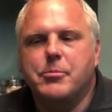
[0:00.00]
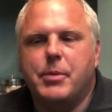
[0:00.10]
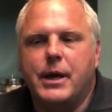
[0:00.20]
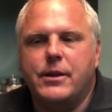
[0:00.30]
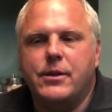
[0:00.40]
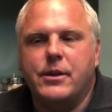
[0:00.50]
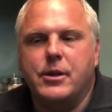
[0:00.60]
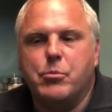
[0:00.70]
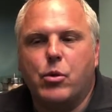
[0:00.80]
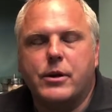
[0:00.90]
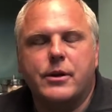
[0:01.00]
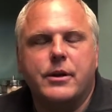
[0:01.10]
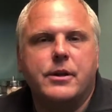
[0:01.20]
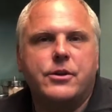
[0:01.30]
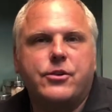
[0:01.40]
But the important
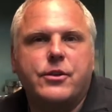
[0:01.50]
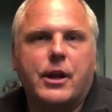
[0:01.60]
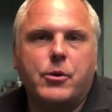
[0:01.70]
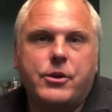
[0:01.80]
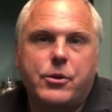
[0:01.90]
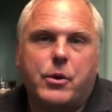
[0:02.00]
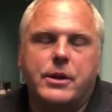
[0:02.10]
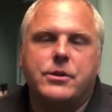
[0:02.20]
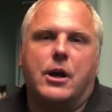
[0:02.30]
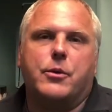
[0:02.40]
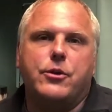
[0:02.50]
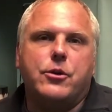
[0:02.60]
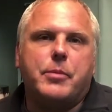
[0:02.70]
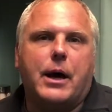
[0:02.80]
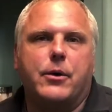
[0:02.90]
issue that I did want to talk with
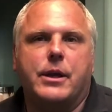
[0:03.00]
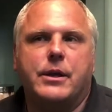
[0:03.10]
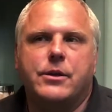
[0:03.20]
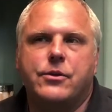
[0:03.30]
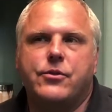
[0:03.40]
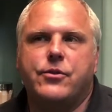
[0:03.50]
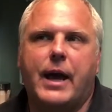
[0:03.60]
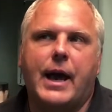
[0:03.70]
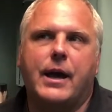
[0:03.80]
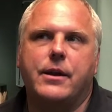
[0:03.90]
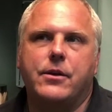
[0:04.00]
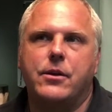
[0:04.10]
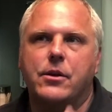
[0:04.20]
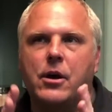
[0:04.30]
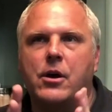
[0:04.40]
you about is that
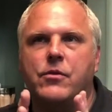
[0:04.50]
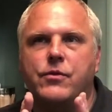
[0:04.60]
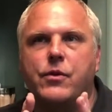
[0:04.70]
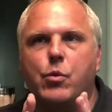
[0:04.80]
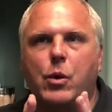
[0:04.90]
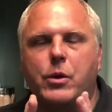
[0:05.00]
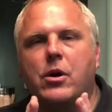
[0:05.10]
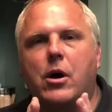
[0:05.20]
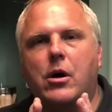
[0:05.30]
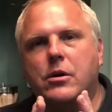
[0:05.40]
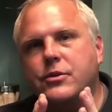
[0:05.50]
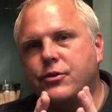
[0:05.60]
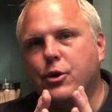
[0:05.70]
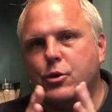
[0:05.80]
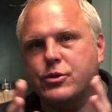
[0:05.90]
of what we call
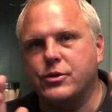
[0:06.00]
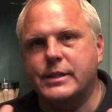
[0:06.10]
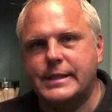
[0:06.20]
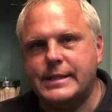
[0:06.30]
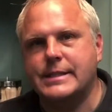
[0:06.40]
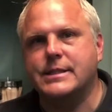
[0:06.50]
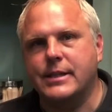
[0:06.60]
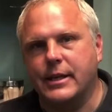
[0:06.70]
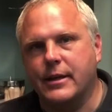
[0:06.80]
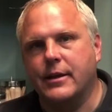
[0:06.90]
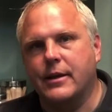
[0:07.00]
social distancing.